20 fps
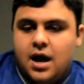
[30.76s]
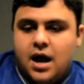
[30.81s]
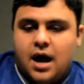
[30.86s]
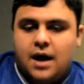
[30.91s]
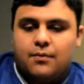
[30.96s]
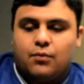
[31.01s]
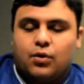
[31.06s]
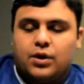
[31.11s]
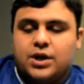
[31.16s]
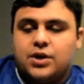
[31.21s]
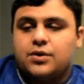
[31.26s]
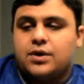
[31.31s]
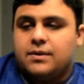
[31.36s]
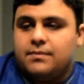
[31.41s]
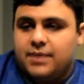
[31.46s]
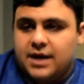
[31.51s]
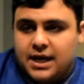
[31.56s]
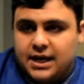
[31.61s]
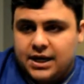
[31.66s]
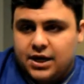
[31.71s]
um, where you
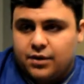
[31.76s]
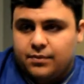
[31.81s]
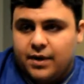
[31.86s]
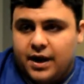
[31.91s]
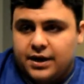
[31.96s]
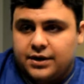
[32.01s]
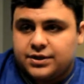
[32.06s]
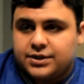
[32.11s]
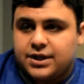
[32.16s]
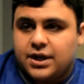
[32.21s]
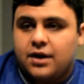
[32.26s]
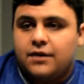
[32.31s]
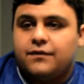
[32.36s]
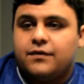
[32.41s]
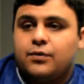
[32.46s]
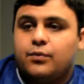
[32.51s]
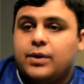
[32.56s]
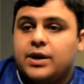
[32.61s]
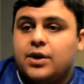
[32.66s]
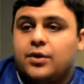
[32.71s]
can be in here by
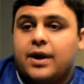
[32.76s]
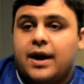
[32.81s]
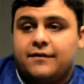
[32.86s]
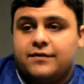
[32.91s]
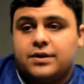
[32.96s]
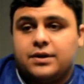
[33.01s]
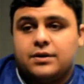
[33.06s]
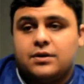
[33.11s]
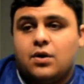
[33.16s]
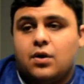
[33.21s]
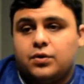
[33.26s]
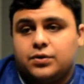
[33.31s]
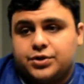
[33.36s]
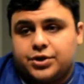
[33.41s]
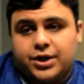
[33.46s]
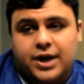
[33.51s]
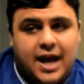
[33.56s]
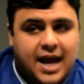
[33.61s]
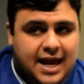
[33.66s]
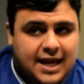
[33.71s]
yourself and we don't have to hold
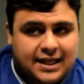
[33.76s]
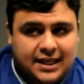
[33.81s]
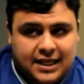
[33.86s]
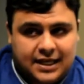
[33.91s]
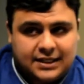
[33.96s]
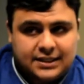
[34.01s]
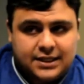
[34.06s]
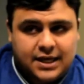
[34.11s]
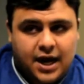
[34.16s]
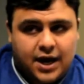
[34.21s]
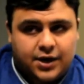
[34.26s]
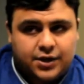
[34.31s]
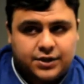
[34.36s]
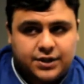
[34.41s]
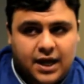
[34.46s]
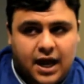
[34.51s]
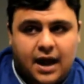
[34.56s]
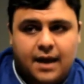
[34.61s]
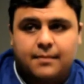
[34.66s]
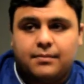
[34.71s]
your hand the entire
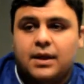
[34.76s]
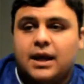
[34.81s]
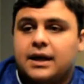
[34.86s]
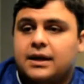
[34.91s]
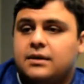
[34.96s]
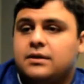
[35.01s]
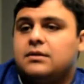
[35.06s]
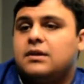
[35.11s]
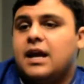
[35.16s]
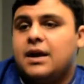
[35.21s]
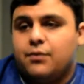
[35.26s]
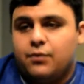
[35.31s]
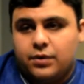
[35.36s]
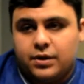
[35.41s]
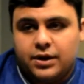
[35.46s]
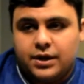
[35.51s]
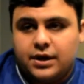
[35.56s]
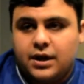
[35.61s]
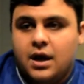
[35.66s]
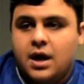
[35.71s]
time like they
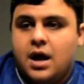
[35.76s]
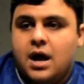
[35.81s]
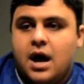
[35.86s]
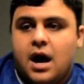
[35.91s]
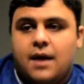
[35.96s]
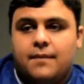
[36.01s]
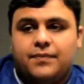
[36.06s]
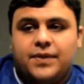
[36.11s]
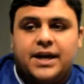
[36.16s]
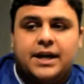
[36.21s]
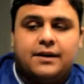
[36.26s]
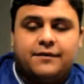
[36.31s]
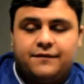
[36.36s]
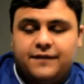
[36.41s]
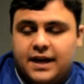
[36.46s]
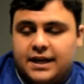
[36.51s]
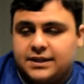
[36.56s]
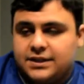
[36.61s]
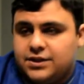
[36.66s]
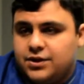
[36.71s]
would um, in a
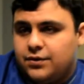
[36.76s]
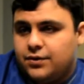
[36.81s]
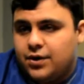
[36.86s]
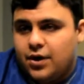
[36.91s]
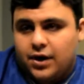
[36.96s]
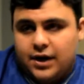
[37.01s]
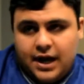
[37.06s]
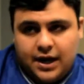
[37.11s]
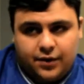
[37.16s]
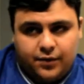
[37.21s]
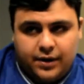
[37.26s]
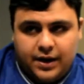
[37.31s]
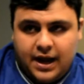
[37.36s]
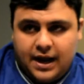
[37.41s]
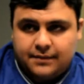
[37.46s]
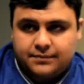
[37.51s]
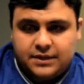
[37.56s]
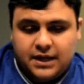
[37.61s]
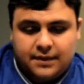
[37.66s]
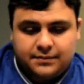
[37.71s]
phase two cardiac
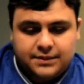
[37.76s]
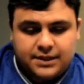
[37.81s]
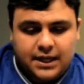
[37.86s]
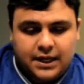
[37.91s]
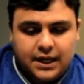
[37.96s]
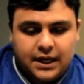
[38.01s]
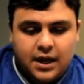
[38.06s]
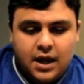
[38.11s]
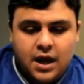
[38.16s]
rehab type setting.